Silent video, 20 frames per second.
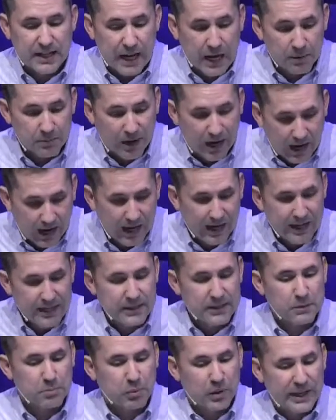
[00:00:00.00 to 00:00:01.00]
am I
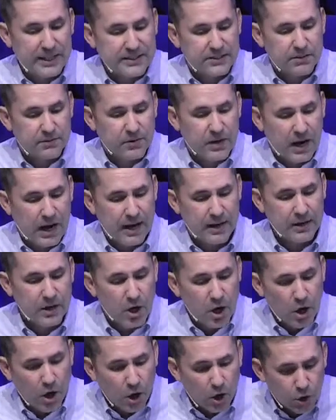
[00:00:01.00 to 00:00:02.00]
in the place of God
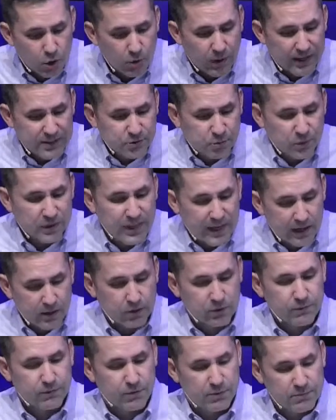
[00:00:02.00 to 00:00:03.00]
who has
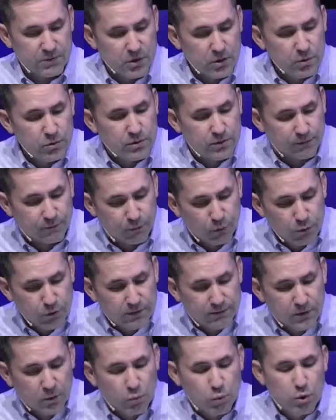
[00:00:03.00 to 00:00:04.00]
withheld from you the fruit
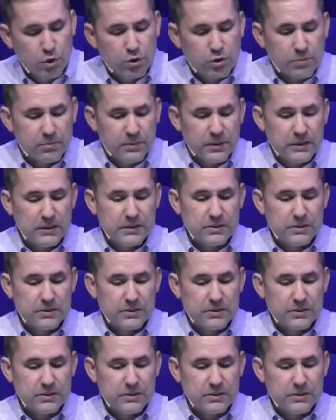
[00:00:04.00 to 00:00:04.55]
of the womb?